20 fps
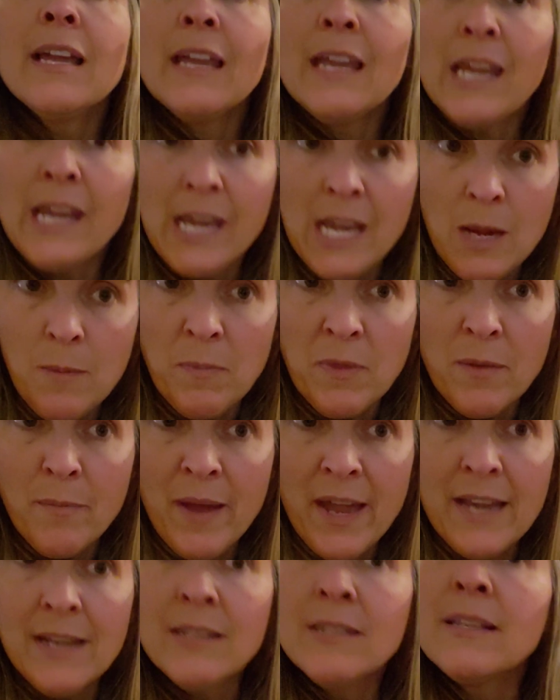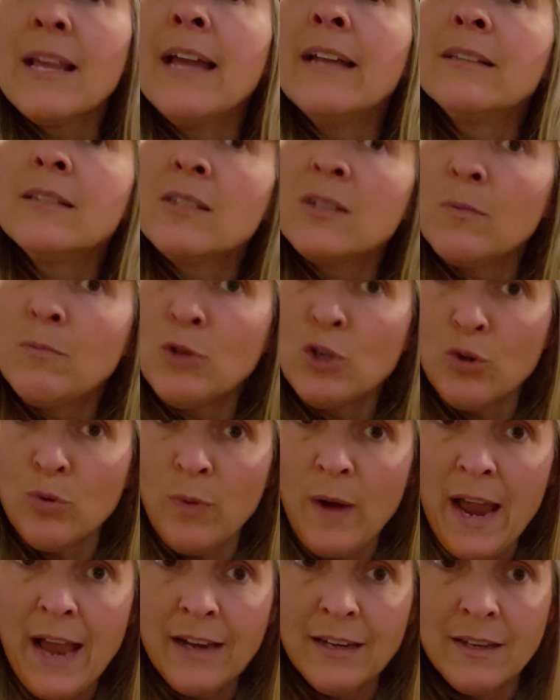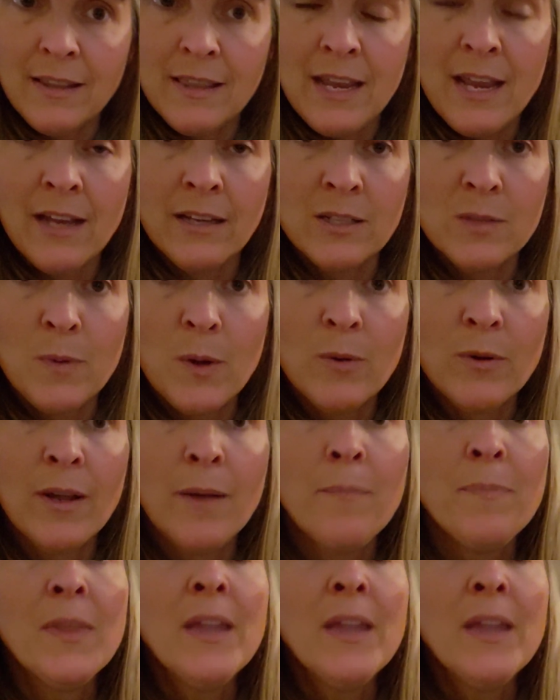keep the base and subtract the exponent.